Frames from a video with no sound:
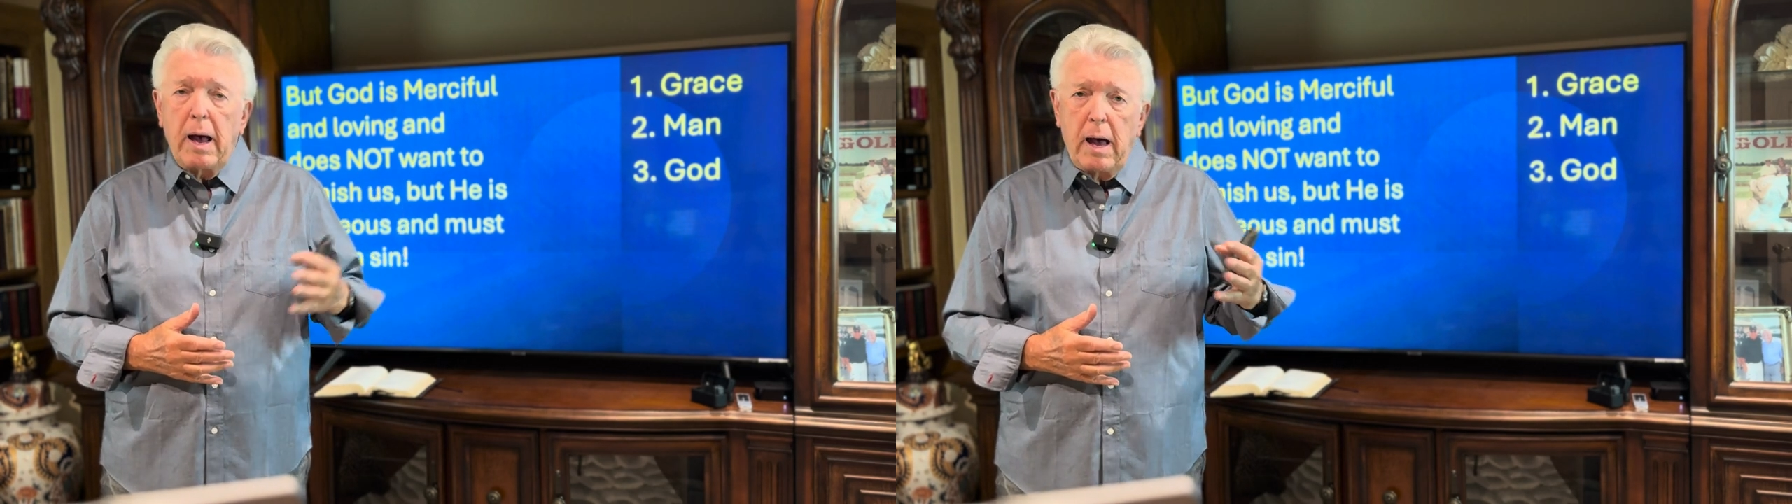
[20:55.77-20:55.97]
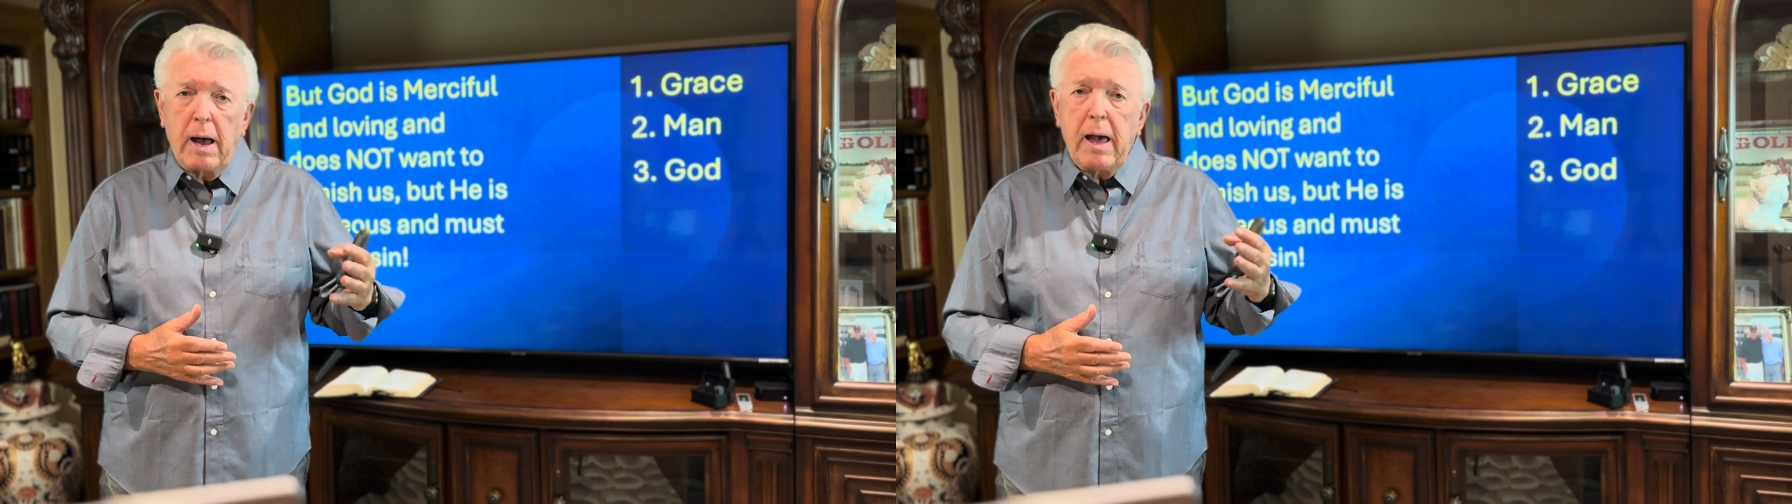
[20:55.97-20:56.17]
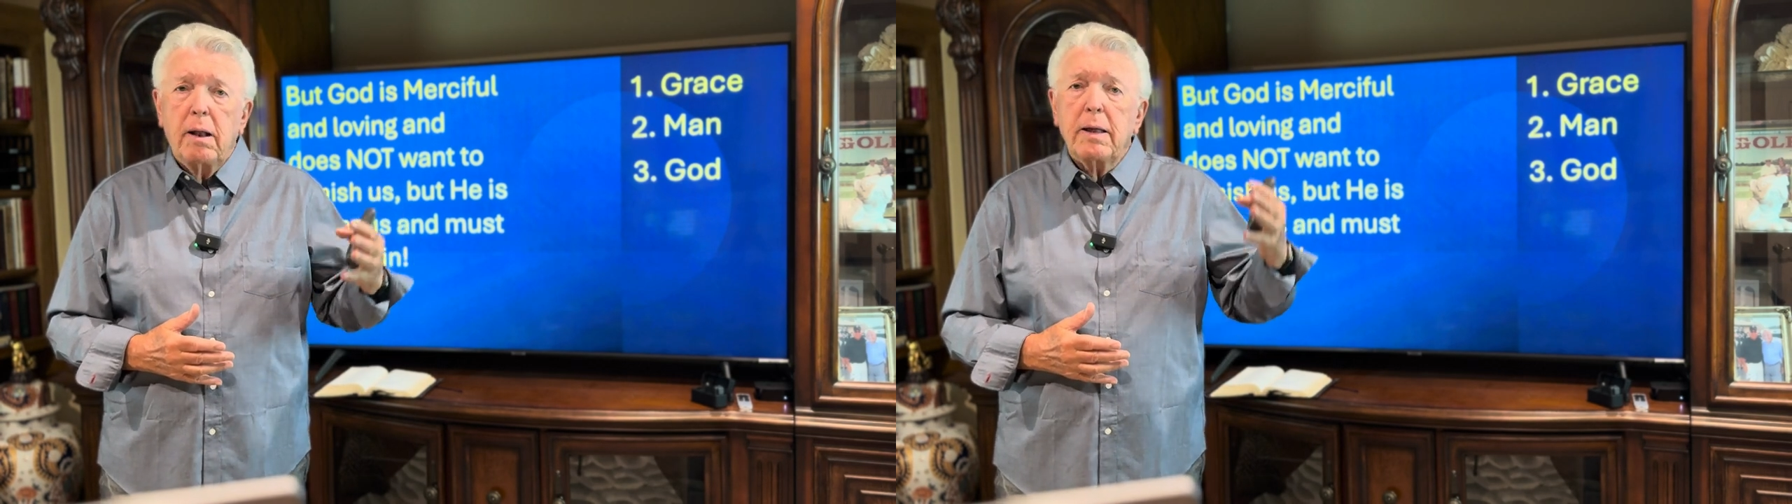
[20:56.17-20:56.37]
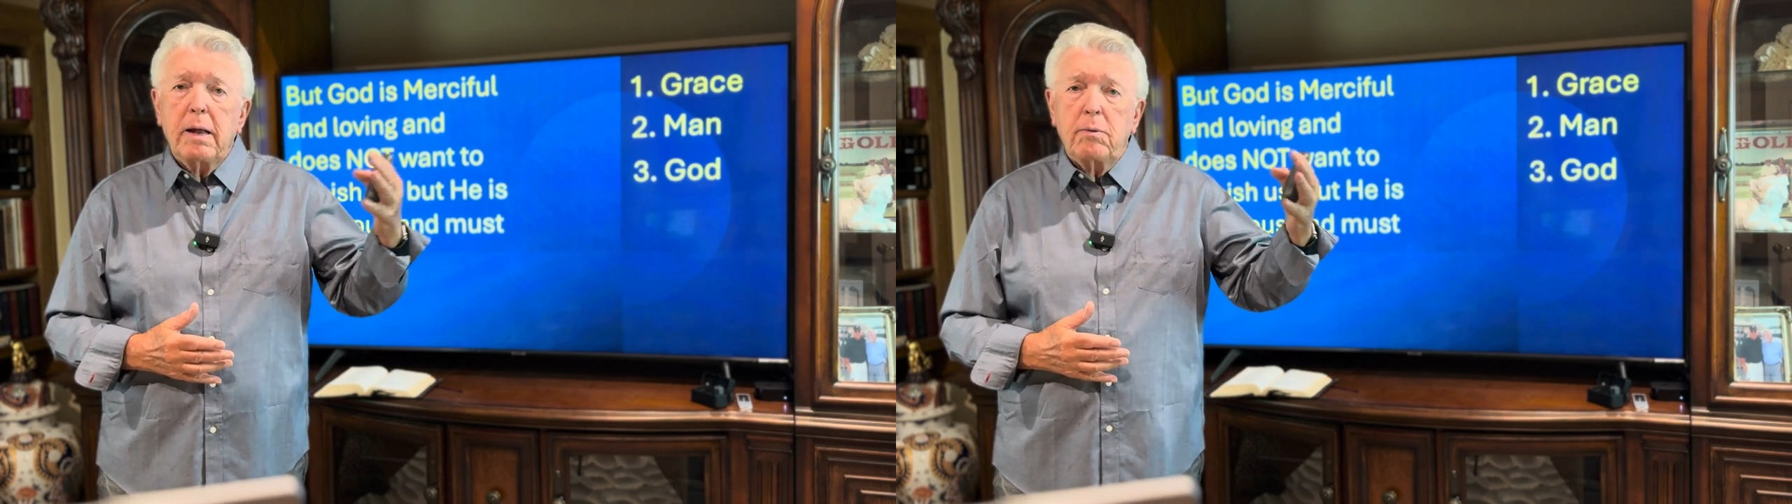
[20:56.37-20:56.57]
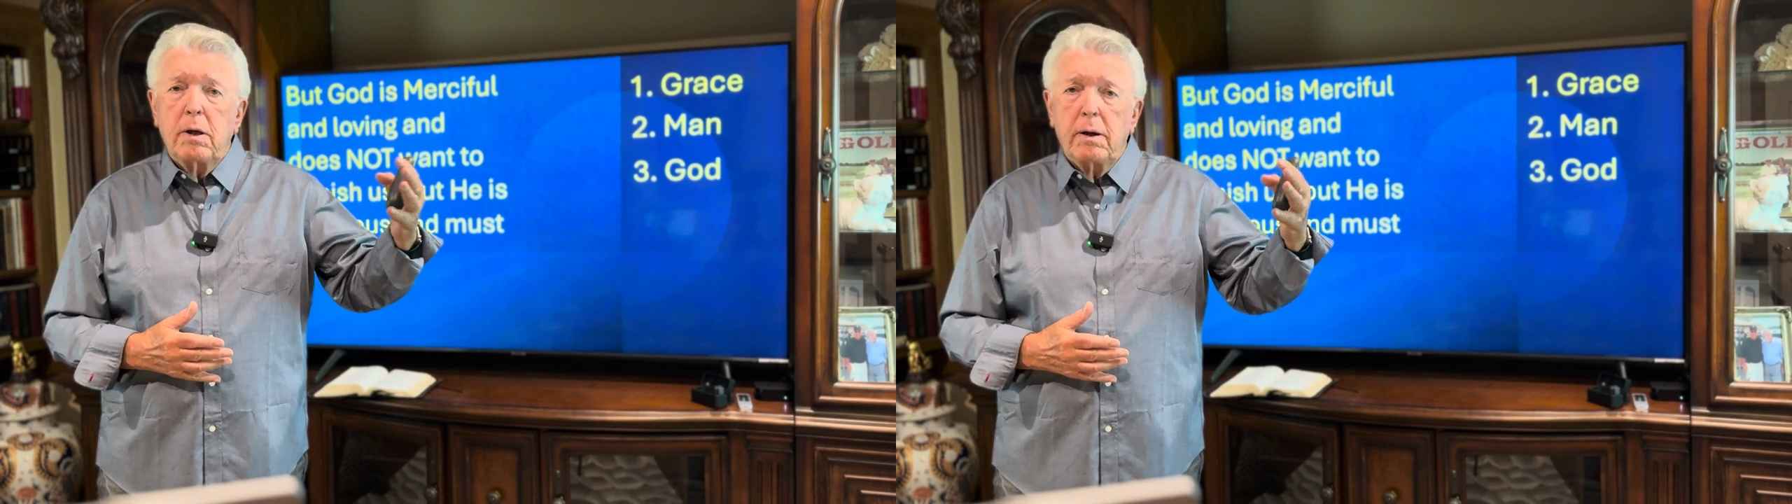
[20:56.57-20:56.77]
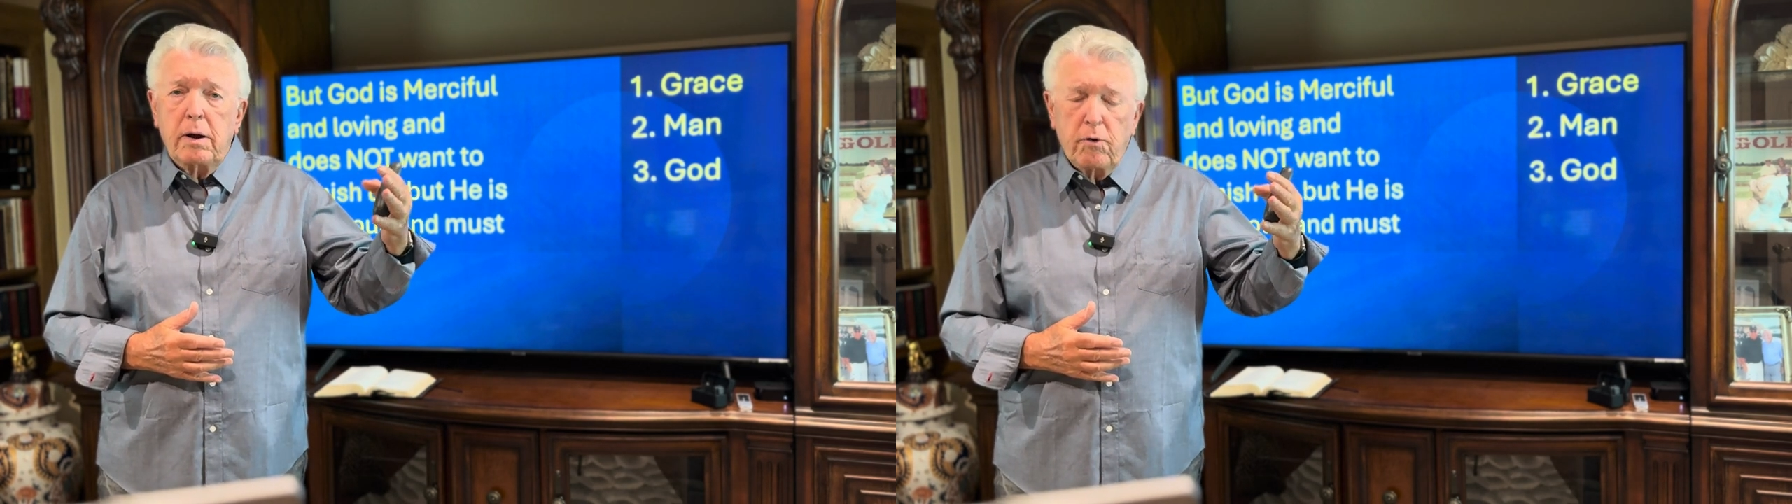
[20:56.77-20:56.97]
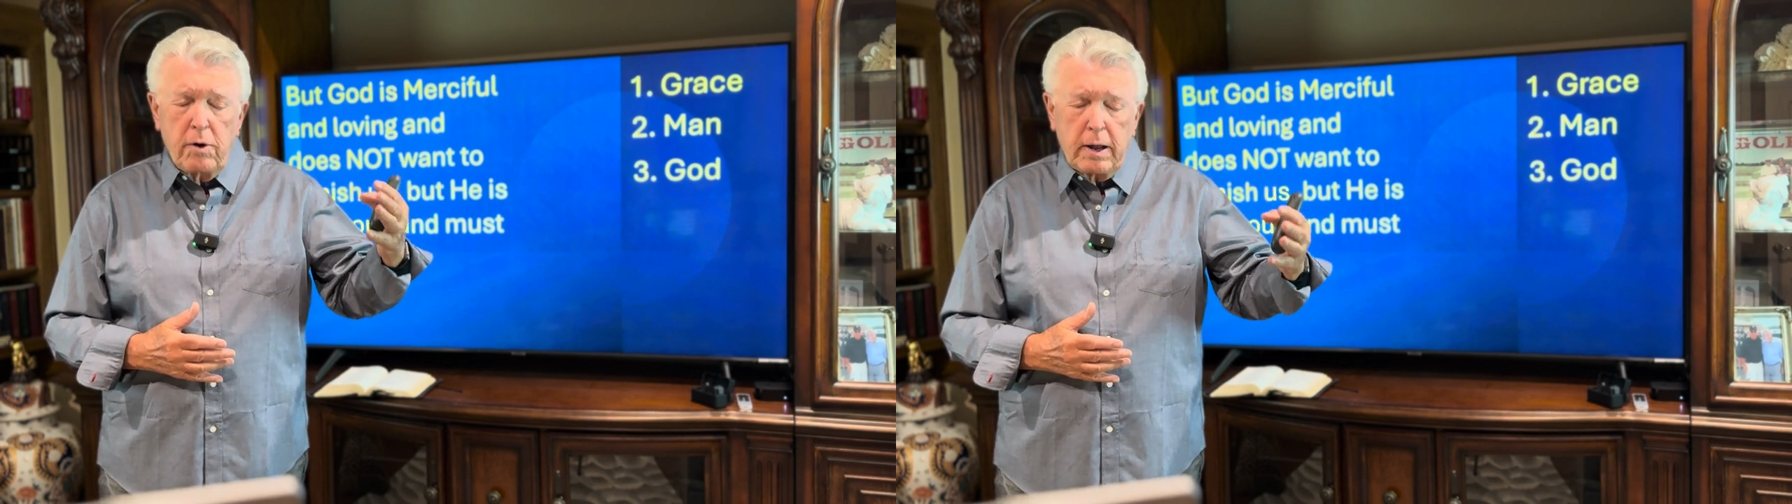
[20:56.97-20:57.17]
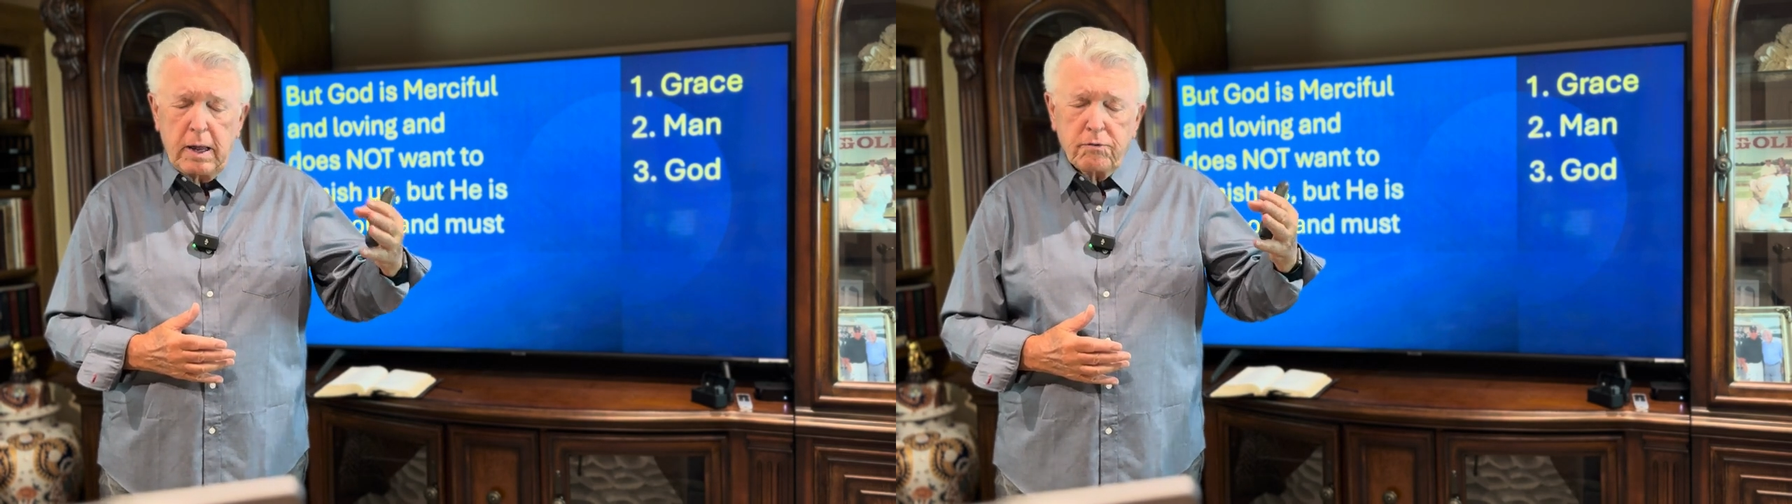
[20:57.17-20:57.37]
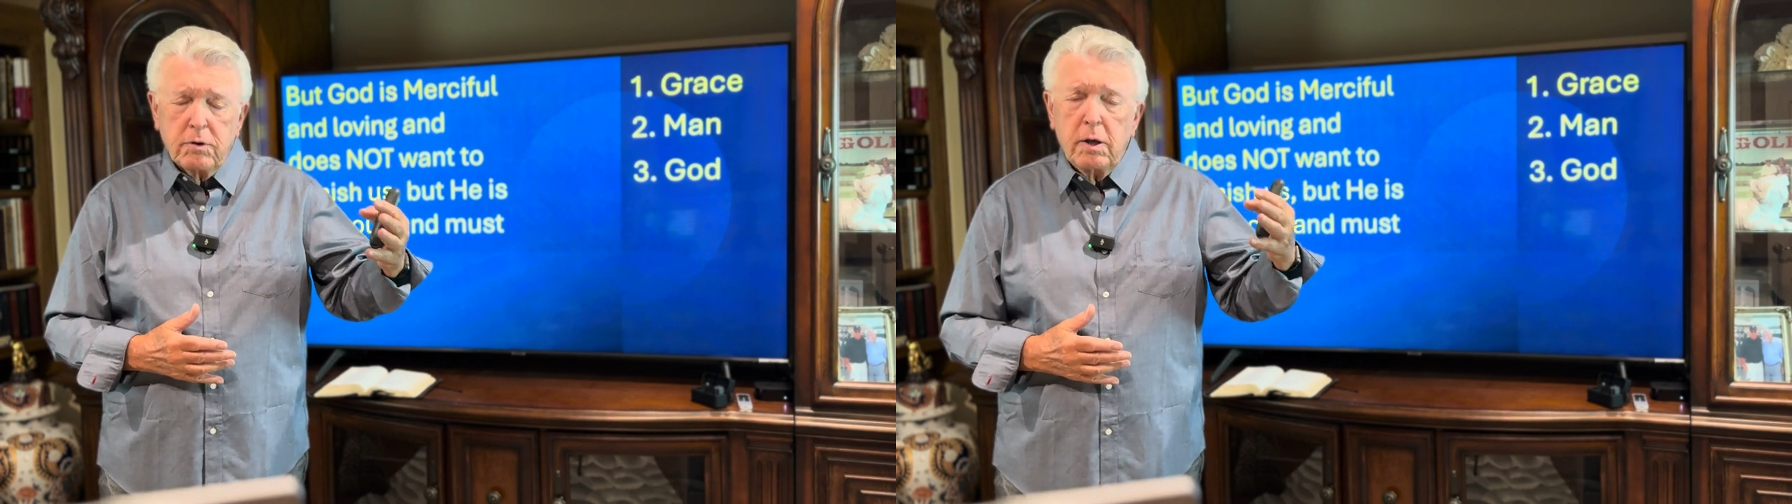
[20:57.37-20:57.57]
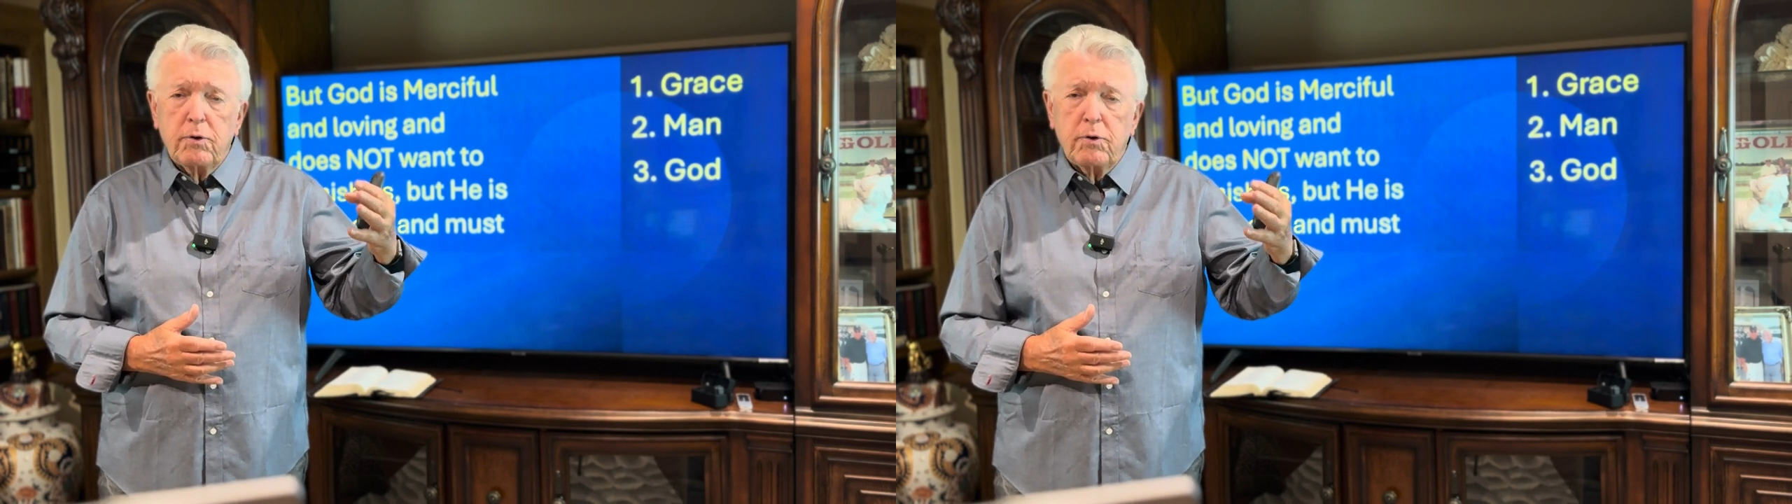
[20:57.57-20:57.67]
uh, hell, uh, uh, against uh,